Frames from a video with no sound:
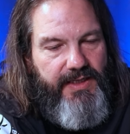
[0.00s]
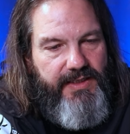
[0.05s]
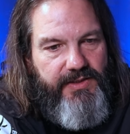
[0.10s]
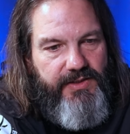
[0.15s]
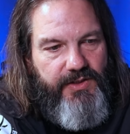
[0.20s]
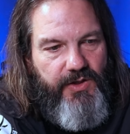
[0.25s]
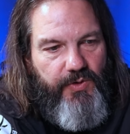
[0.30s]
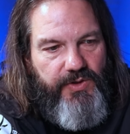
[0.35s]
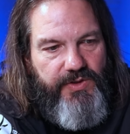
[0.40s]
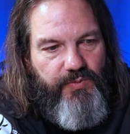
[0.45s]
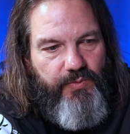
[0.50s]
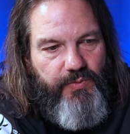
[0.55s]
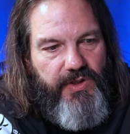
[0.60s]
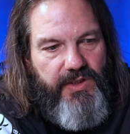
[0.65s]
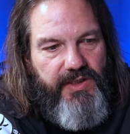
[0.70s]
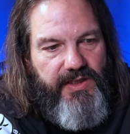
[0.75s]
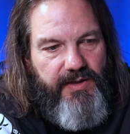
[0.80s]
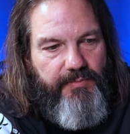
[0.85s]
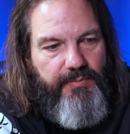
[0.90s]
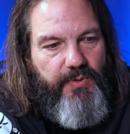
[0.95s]
So it's
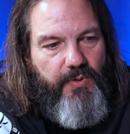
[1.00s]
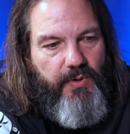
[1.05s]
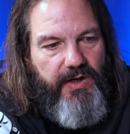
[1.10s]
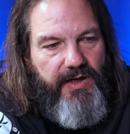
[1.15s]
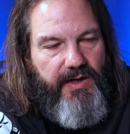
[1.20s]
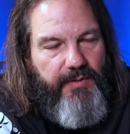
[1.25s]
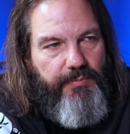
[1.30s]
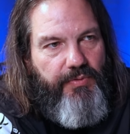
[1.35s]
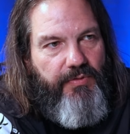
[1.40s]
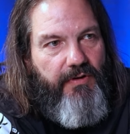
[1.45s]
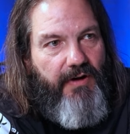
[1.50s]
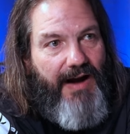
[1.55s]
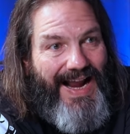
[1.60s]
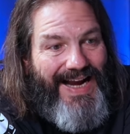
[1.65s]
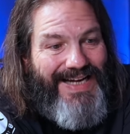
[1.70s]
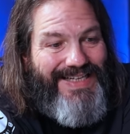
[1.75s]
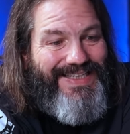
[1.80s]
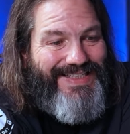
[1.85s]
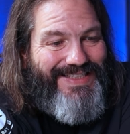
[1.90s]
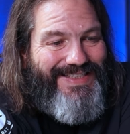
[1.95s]
really important to
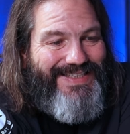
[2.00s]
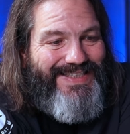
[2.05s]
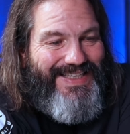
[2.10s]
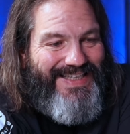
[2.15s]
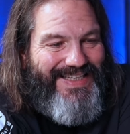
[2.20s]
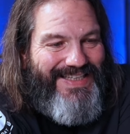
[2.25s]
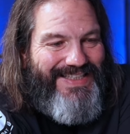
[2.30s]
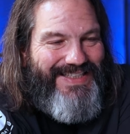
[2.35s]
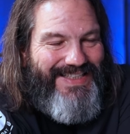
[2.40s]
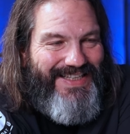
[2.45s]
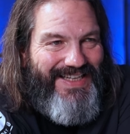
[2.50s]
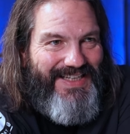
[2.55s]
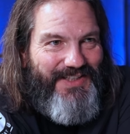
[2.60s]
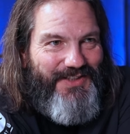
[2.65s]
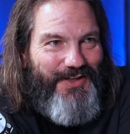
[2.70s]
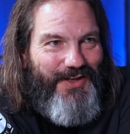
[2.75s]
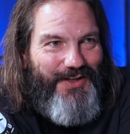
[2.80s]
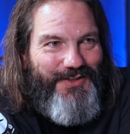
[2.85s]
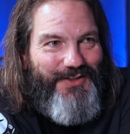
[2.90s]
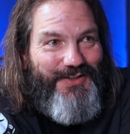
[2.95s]
practice these
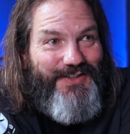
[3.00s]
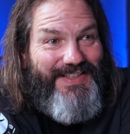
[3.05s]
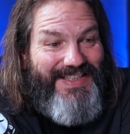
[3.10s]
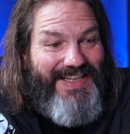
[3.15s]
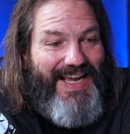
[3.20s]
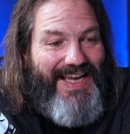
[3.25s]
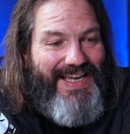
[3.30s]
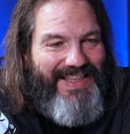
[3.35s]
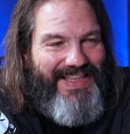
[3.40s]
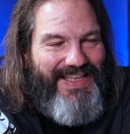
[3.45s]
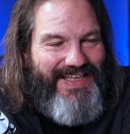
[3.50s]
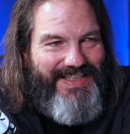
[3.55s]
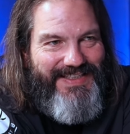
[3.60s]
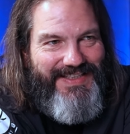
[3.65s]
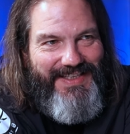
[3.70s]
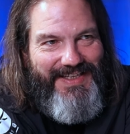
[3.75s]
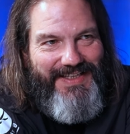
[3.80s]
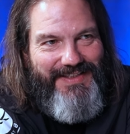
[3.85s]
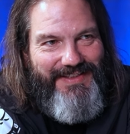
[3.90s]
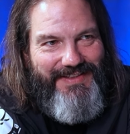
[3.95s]
things, not just say these
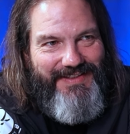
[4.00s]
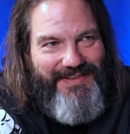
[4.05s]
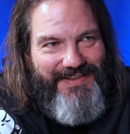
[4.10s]
things.